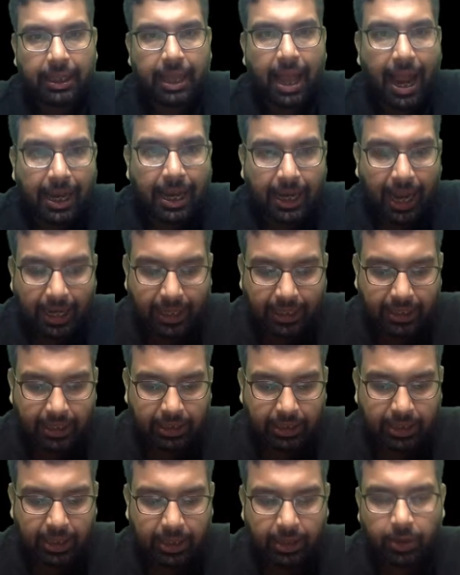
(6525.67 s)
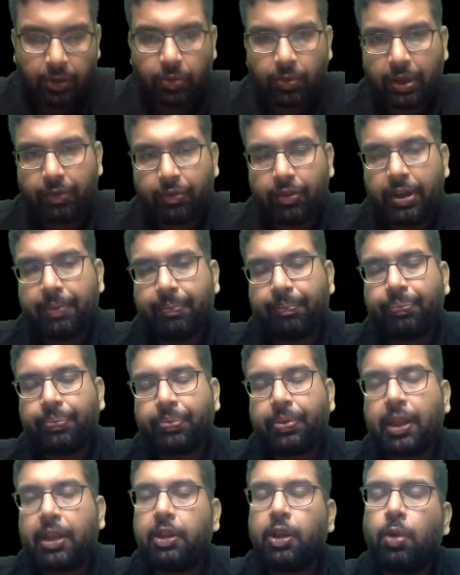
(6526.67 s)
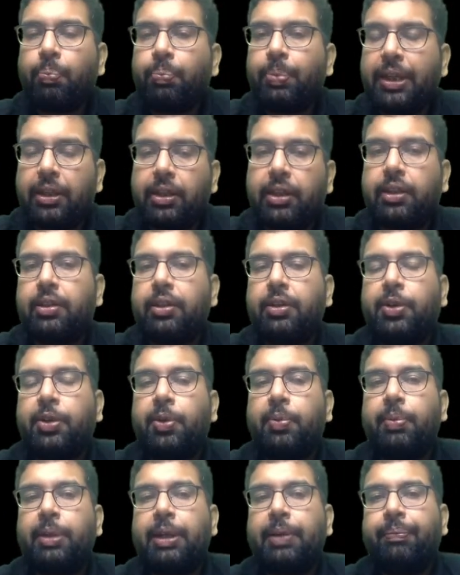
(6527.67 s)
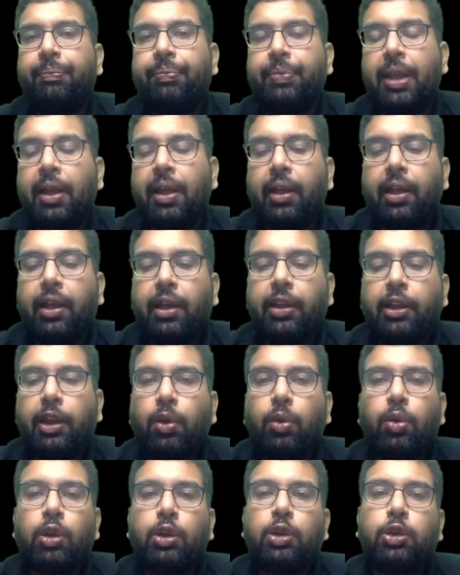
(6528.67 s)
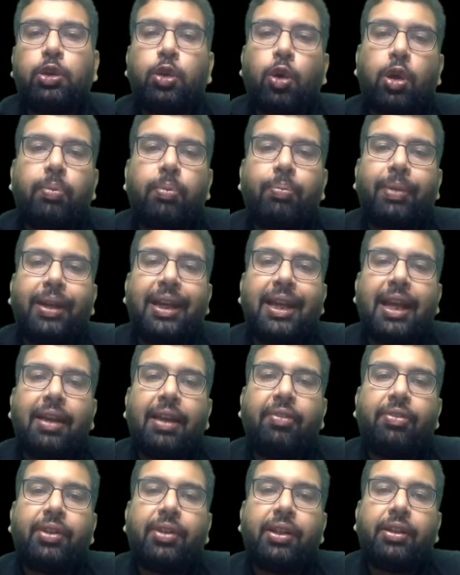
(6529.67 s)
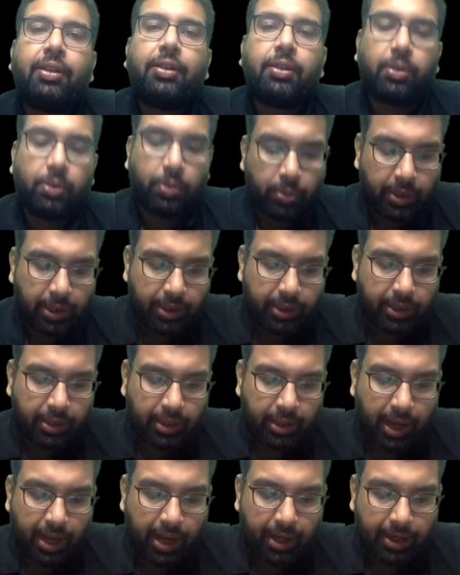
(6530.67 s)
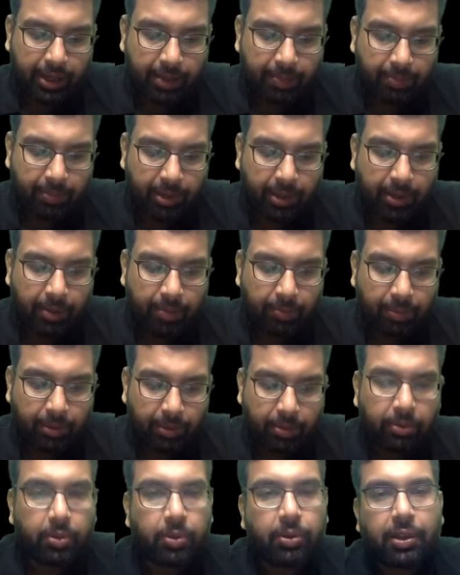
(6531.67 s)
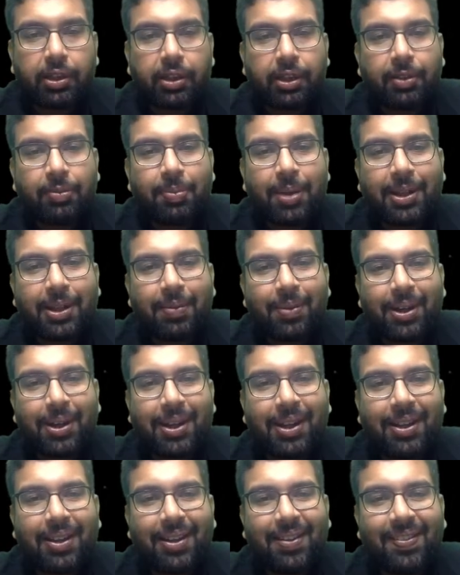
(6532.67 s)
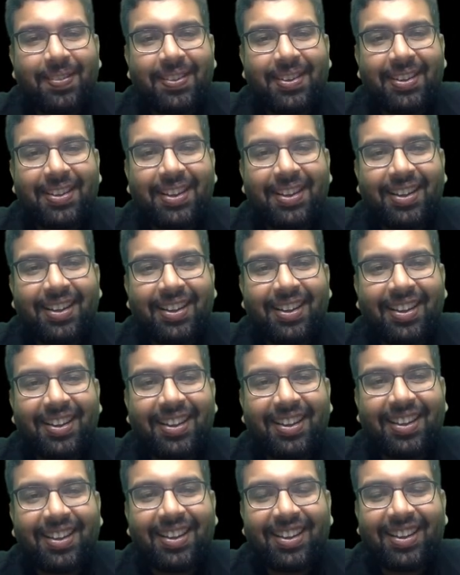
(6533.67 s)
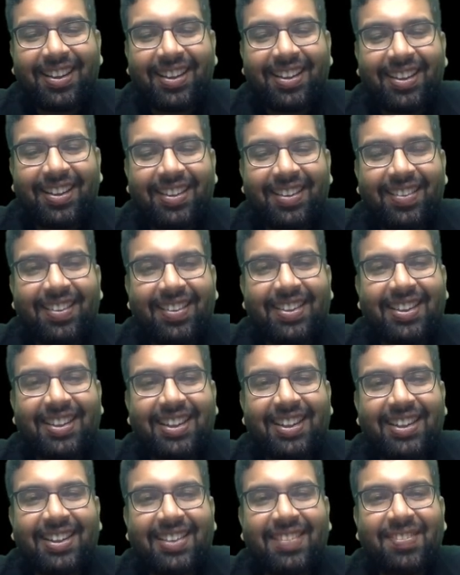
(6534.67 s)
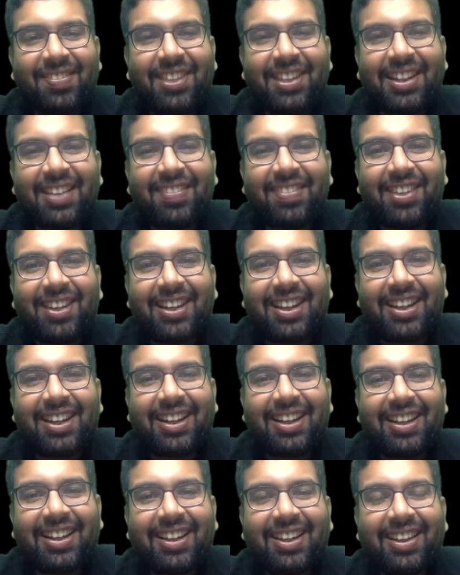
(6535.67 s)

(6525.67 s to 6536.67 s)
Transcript: I'll just tell you one way. Now please listen to me. Now normally I have seen students are attempting. So this is mathematically only, na? You are saying, sir, mathematically.